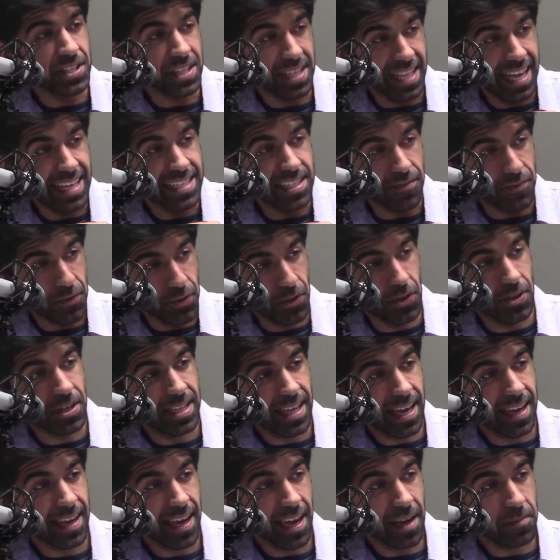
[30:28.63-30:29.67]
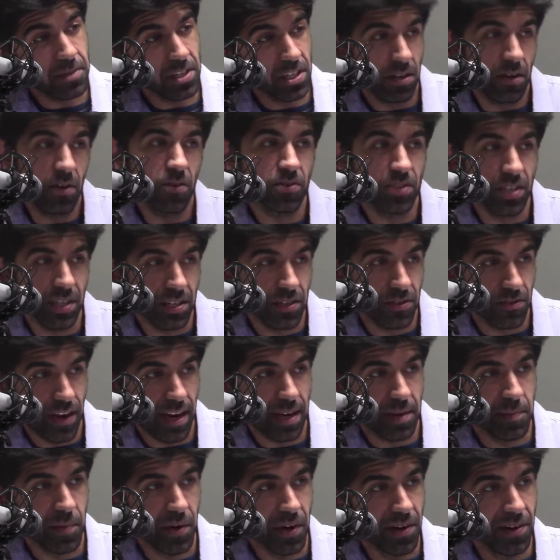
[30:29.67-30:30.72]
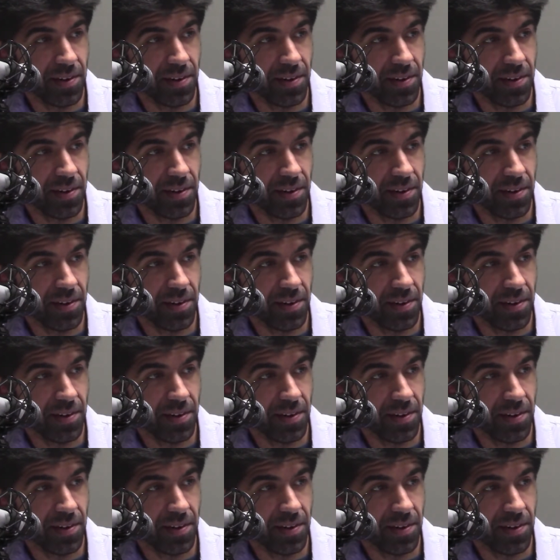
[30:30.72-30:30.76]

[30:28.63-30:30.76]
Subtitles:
glance, if you look at that game, it's like, oh shit, it's Dragon Ball.